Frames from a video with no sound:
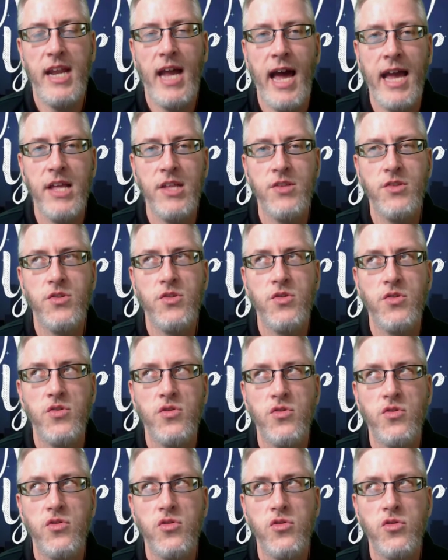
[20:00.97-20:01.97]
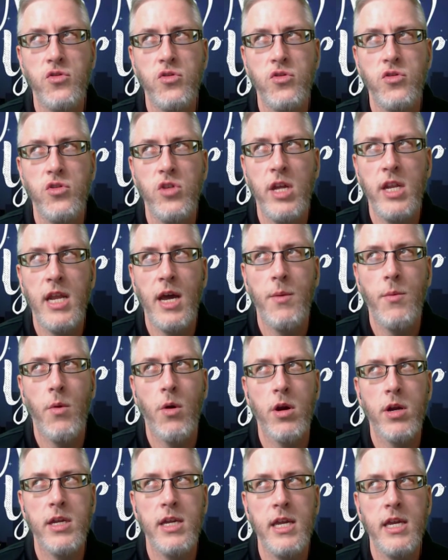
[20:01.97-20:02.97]
nights. And I'm
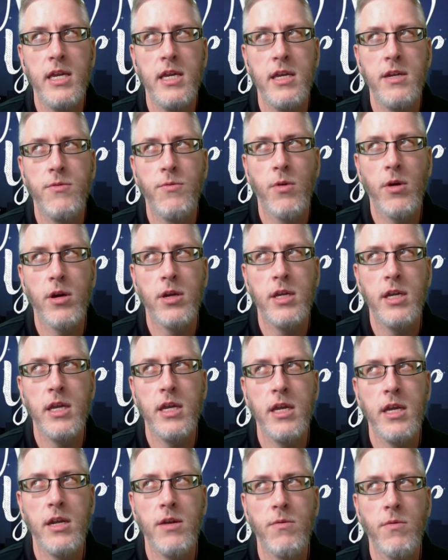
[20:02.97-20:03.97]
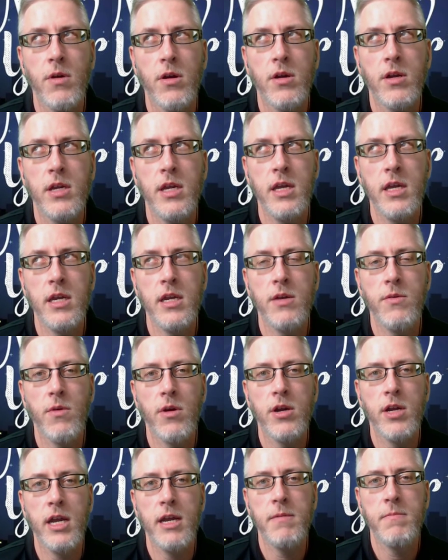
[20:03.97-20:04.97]
working and working and working and
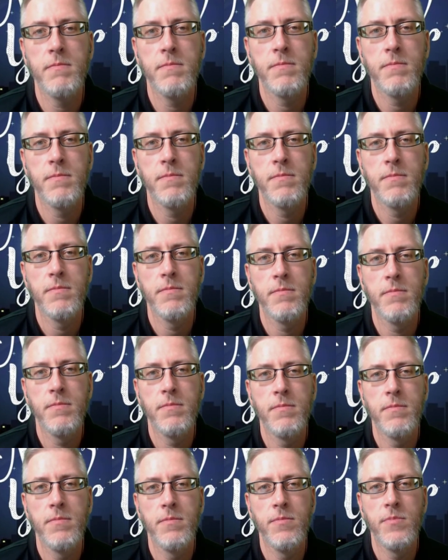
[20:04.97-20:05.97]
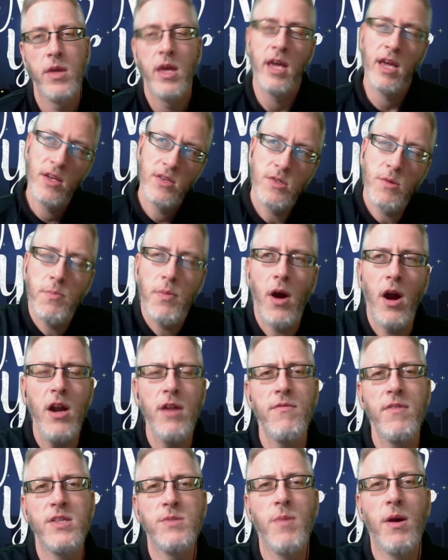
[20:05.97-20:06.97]
working. So part
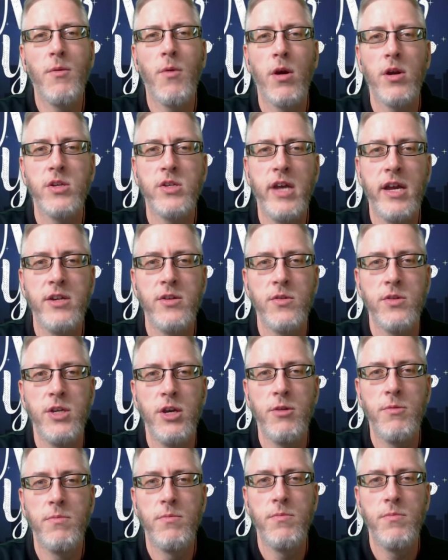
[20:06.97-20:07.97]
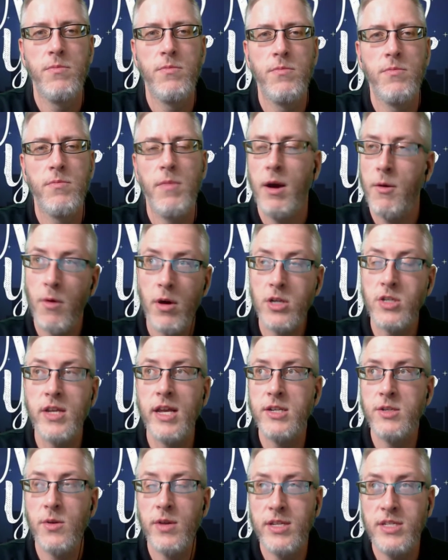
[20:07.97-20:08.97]
of it's my work schedule too. My work
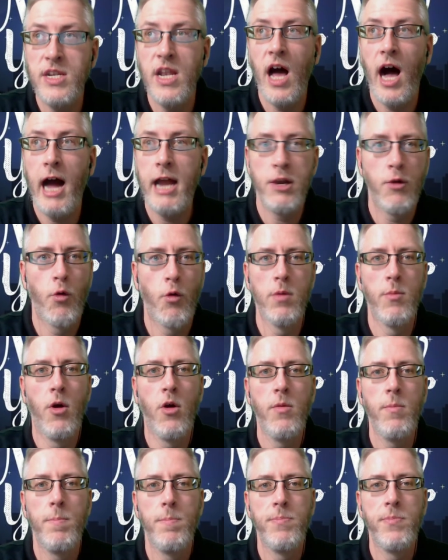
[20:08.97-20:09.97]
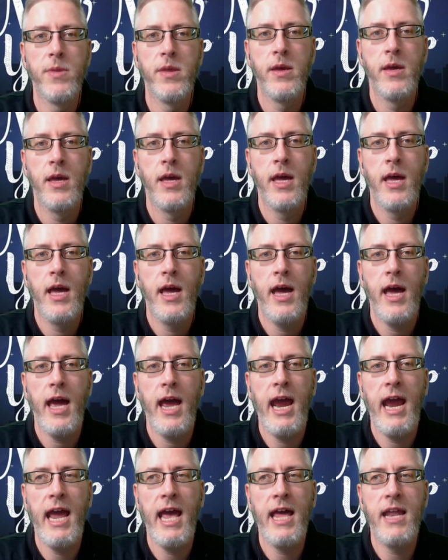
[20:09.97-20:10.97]
schedule is not normal.
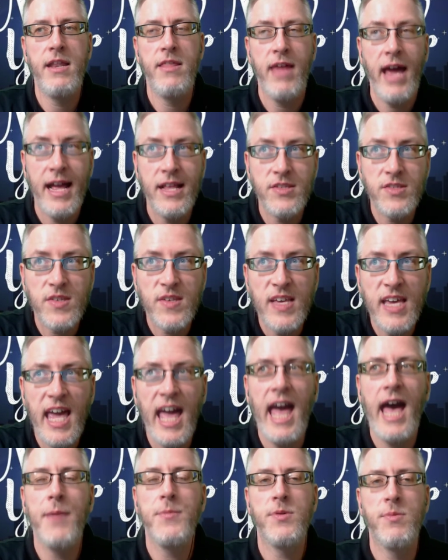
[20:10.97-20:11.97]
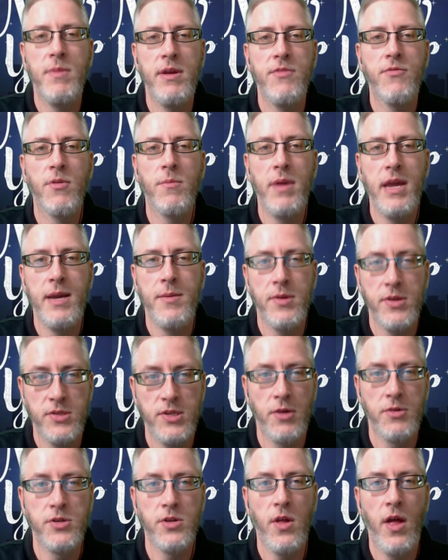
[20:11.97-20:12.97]
And that's kept me from being able to
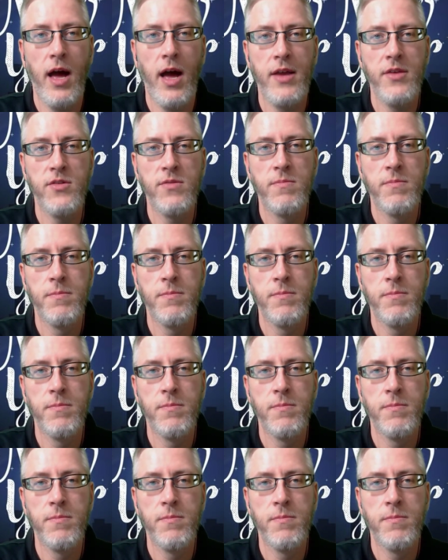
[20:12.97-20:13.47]
socialize.